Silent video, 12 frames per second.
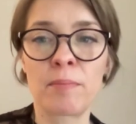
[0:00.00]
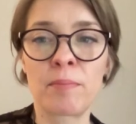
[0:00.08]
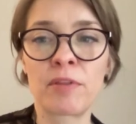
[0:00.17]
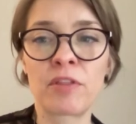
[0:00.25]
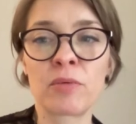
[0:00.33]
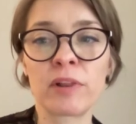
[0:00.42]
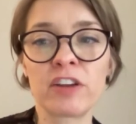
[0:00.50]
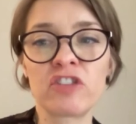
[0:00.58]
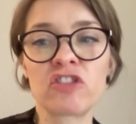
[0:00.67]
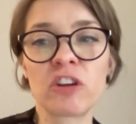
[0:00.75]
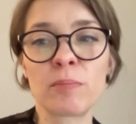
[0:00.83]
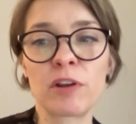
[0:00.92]
But the
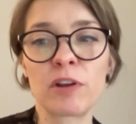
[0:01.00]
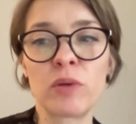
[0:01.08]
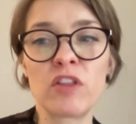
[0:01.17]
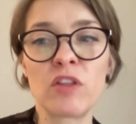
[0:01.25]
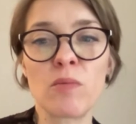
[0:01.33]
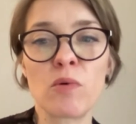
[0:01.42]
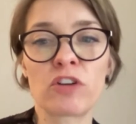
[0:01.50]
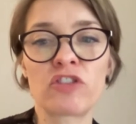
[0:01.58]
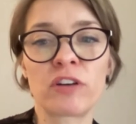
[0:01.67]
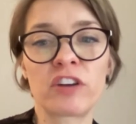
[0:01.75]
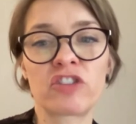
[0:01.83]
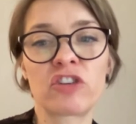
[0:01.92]
relationship between the more
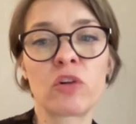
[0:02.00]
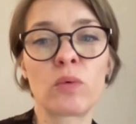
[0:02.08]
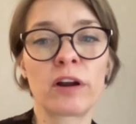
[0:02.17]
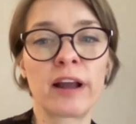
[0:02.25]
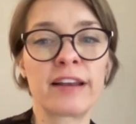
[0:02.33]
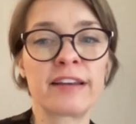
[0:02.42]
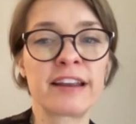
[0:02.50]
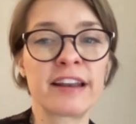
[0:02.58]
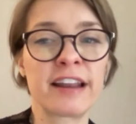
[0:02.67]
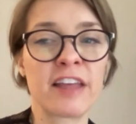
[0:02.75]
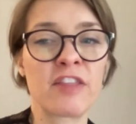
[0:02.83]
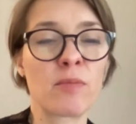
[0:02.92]
traditional work I did
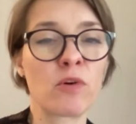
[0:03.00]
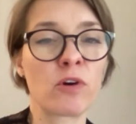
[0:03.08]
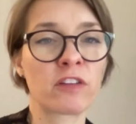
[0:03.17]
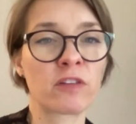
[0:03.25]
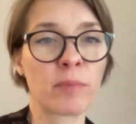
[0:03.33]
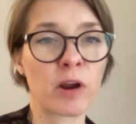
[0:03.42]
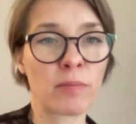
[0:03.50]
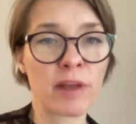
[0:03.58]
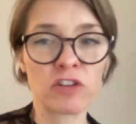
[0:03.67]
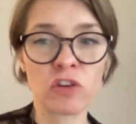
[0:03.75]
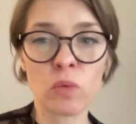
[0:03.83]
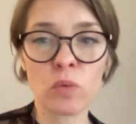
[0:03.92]
and the more
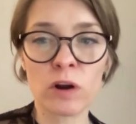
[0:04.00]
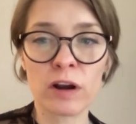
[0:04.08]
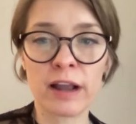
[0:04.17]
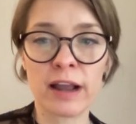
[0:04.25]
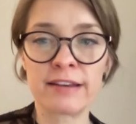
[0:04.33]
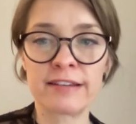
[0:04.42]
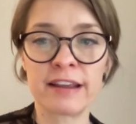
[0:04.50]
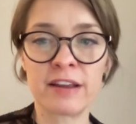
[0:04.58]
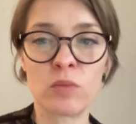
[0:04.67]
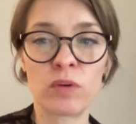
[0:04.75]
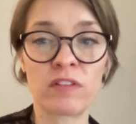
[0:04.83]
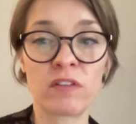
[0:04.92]
experimental work I did
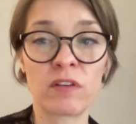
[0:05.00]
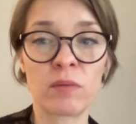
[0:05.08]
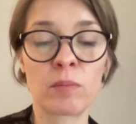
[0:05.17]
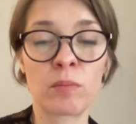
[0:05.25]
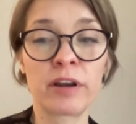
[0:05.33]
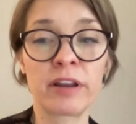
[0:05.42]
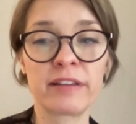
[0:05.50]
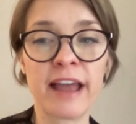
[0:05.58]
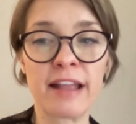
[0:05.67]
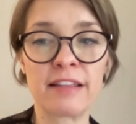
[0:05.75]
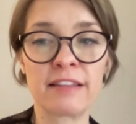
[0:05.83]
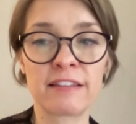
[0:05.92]
was pretty
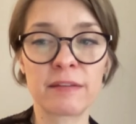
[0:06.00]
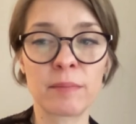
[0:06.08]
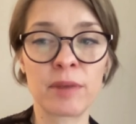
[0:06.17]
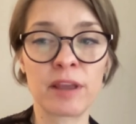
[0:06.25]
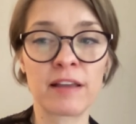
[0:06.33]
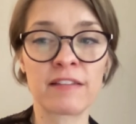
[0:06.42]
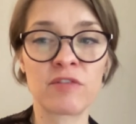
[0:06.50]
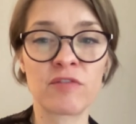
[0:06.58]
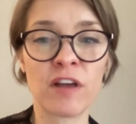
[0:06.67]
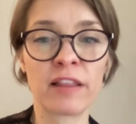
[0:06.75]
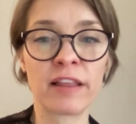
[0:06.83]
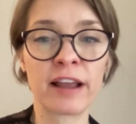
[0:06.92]
tense because it
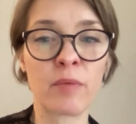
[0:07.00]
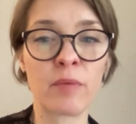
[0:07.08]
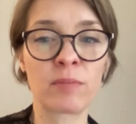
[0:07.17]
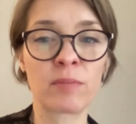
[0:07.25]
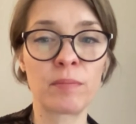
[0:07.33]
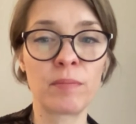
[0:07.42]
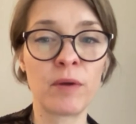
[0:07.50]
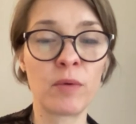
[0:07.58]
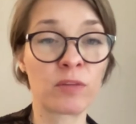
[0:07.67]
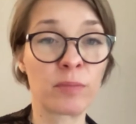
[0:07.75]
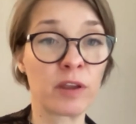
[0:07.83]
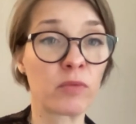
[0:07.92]
felt like it
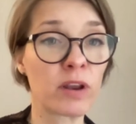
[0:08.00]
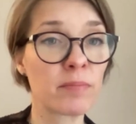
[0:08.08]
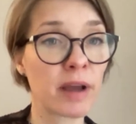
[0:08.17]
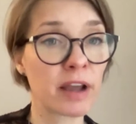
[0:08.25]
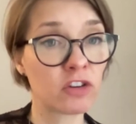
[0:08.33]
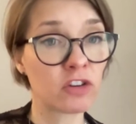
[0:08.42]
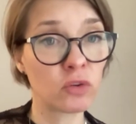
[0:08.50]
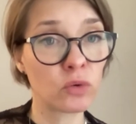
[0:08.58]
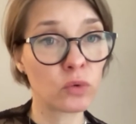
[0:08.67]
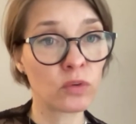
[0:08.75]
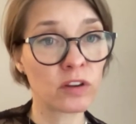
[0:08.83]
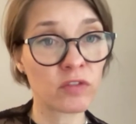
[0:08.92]
was being written by
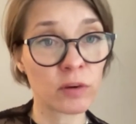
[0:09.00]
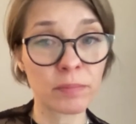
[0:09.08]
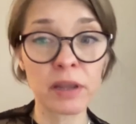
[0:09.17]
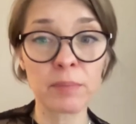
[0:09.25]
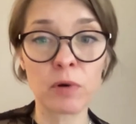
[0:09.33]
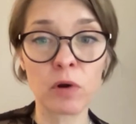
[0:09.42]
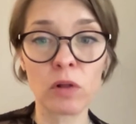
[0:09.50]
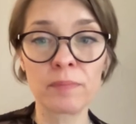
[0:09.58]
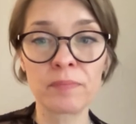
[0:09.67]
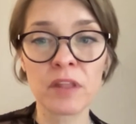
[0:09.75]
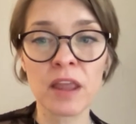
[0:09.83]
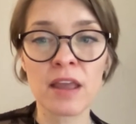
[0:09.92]
two different people.
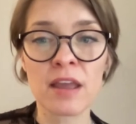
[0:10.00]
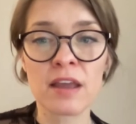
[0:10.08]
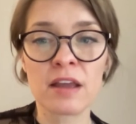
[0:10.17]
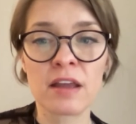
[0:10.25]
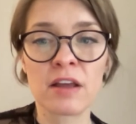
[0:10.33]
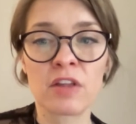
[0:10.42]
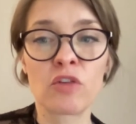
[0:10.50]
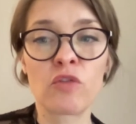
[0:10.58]
The